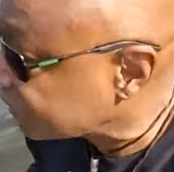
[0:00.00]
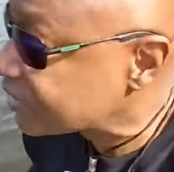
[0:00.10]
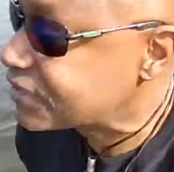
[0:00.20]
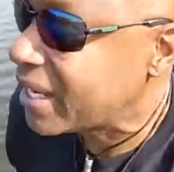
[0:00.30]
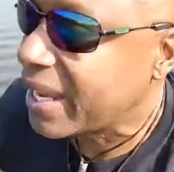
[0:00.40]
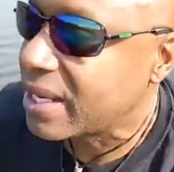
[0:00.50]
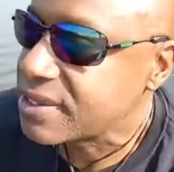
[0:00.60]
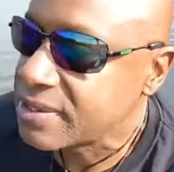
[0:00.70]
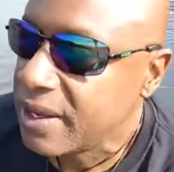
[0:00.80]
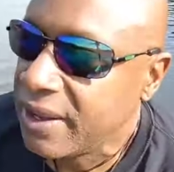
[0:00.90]
of this
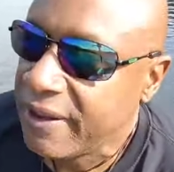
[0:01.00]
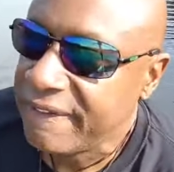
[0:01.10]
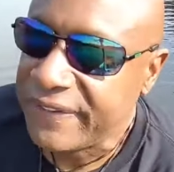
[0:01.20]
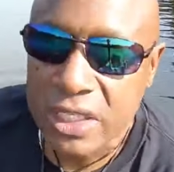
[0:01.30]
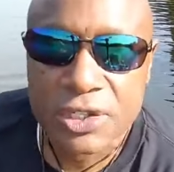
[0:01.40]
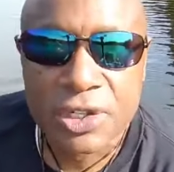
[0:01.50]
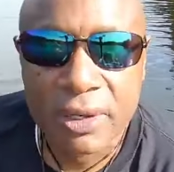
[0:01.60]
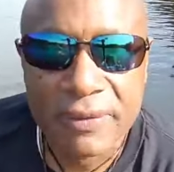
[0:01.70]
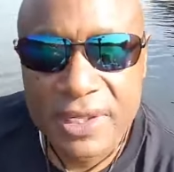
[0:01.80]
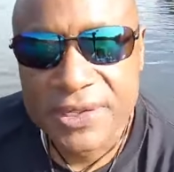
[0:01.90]
size, fish
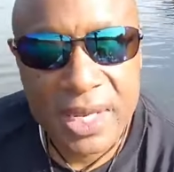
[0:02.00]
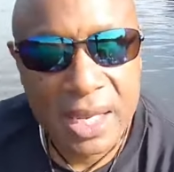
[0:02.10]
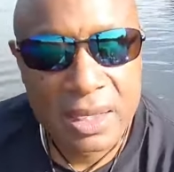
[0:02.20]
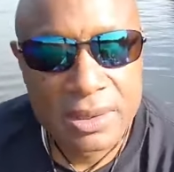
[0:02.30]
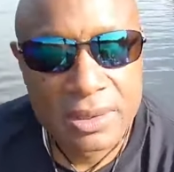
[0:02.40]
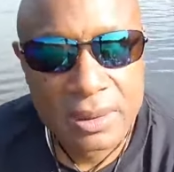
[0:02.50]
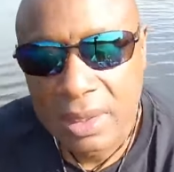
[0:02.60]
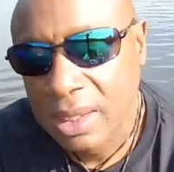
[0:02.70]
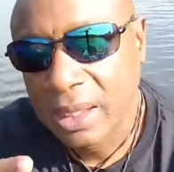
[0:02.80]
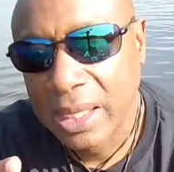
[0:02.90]
of this size.
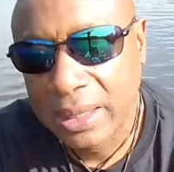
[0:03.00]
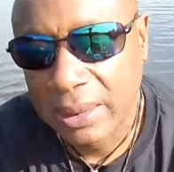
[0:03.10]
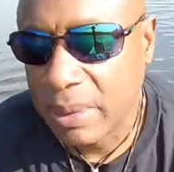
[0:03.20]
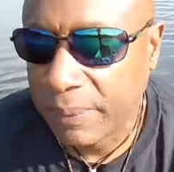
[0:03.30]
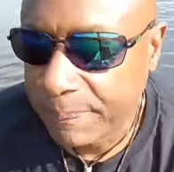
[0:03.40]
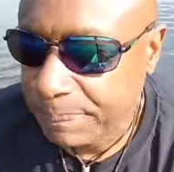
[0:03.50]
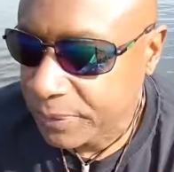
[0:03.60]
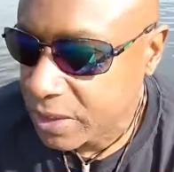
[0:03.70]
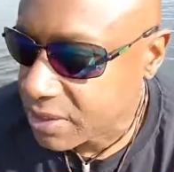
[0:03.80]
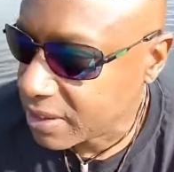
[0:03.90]
I kind of get my
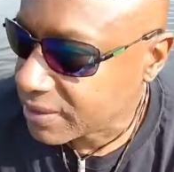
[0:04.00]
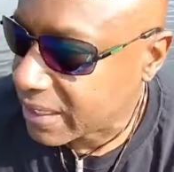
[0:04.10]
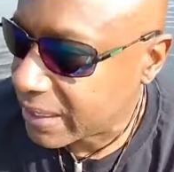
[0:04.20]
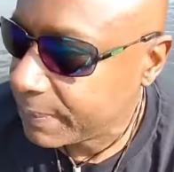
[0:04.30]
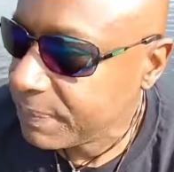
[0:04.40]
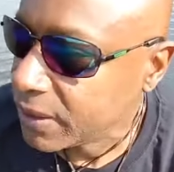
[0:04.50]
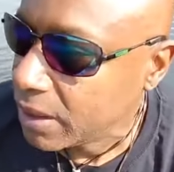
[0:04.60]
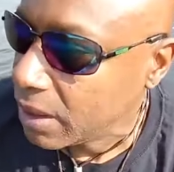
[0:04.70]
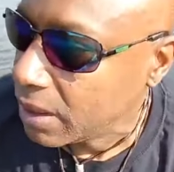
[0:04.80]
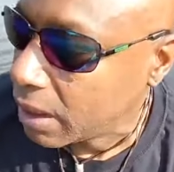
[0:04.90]
tongue tied.
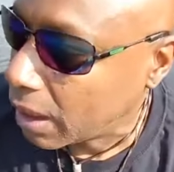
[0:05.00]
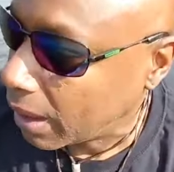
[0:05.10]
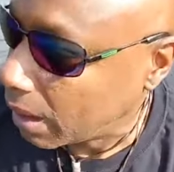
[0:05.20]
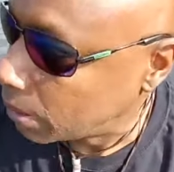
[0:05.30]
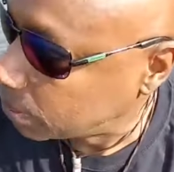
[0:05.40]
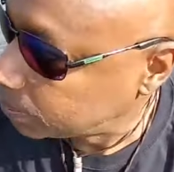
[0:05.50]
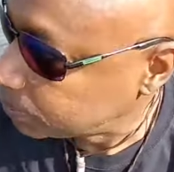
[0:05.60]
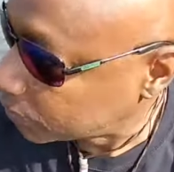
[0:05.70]
Um,